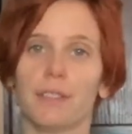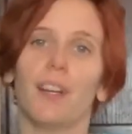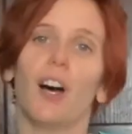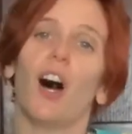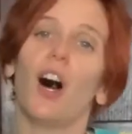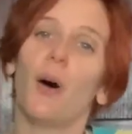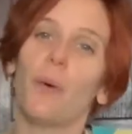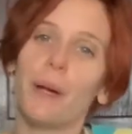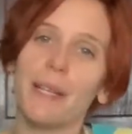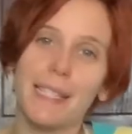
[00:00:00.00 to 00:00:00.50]

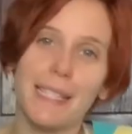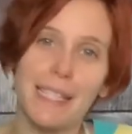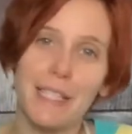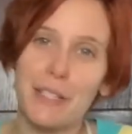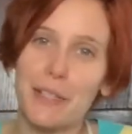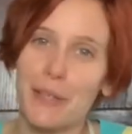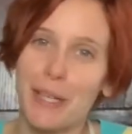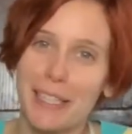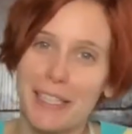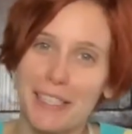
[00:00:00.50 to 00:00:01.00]
Always
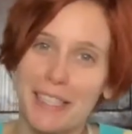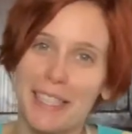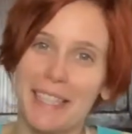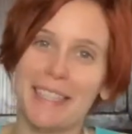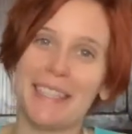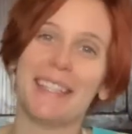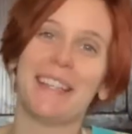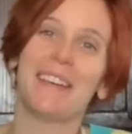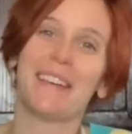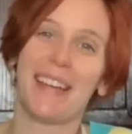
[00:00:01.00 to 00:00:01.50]
construction.
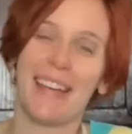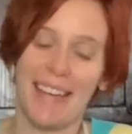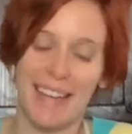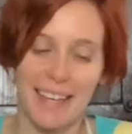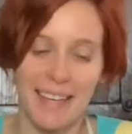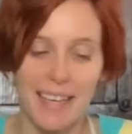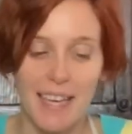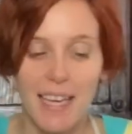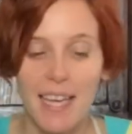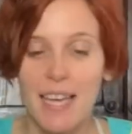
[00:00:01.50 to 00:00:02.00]
Okay.
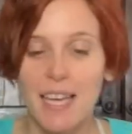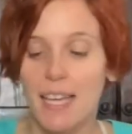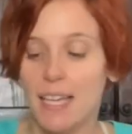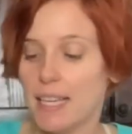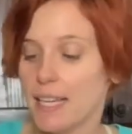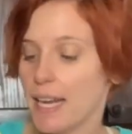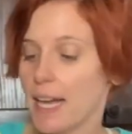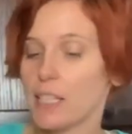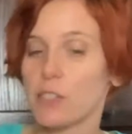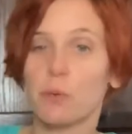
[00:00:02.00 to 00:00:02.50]

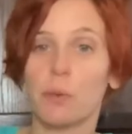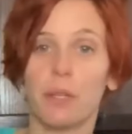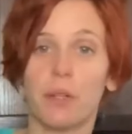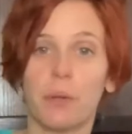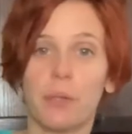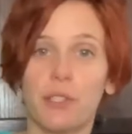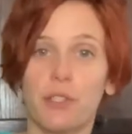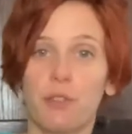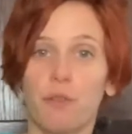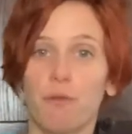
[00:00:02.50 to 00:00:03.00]
Next we're going
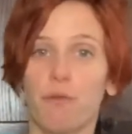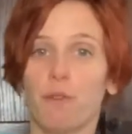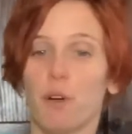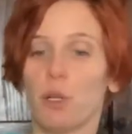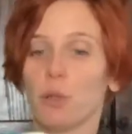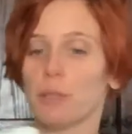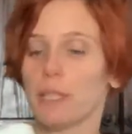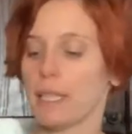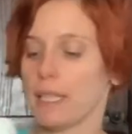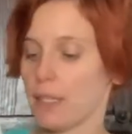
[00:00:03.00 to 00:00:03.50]
to fold
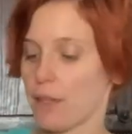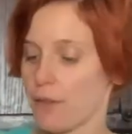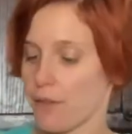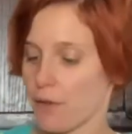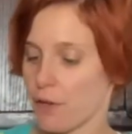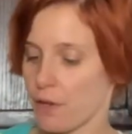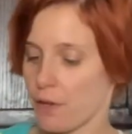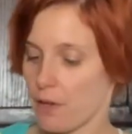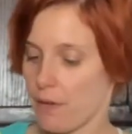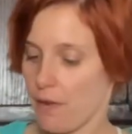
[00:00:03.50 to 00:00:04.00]
in
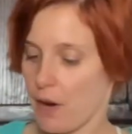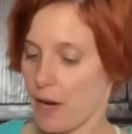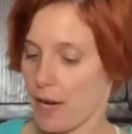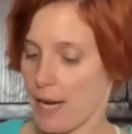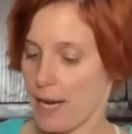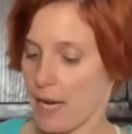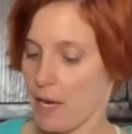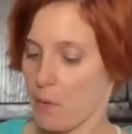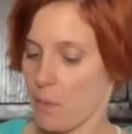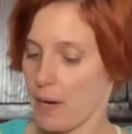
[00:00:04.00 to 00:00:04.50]
1/3 of our
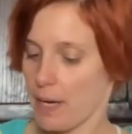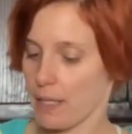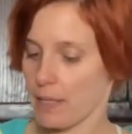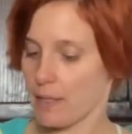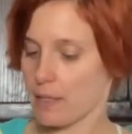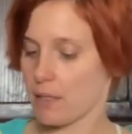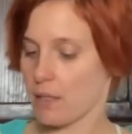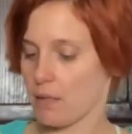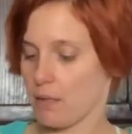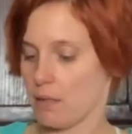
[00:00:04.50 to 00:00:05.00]
egg whites.